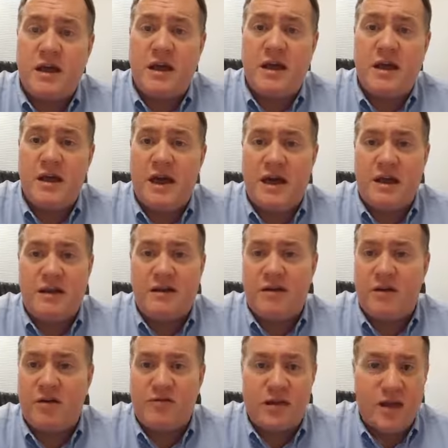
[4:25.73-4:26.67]
And
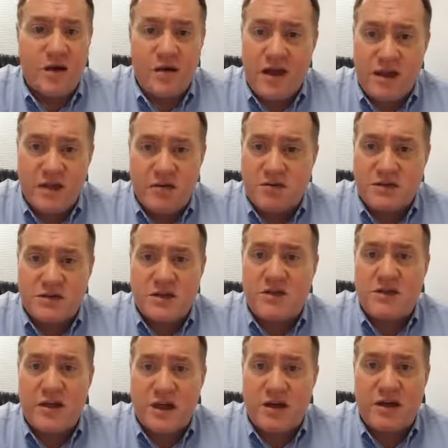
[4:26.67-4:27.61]
if they don't get the
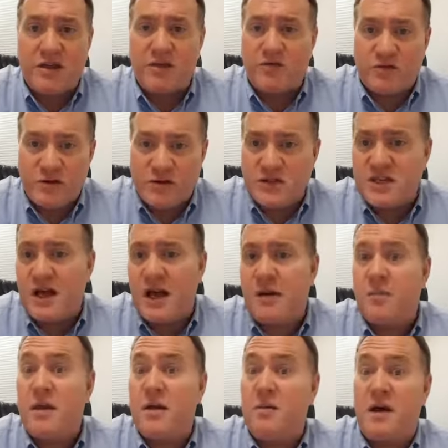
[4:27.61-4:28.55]
result they like the first
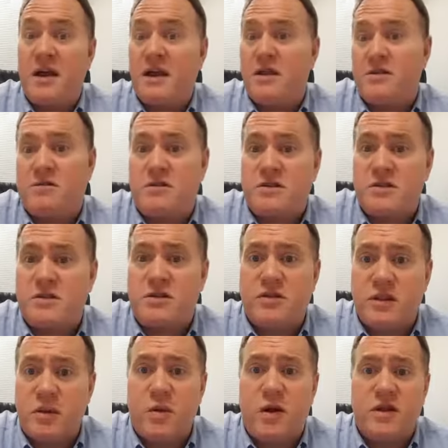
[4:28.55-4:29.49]
time, they might get the
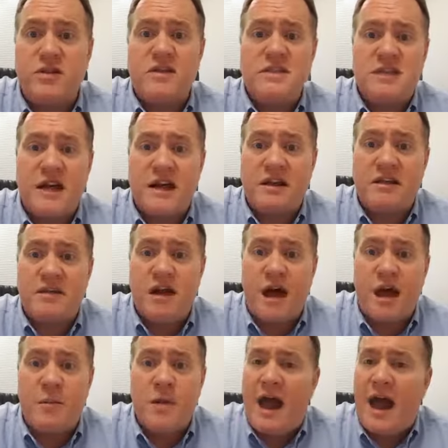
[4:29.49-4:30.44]
result they want the second time.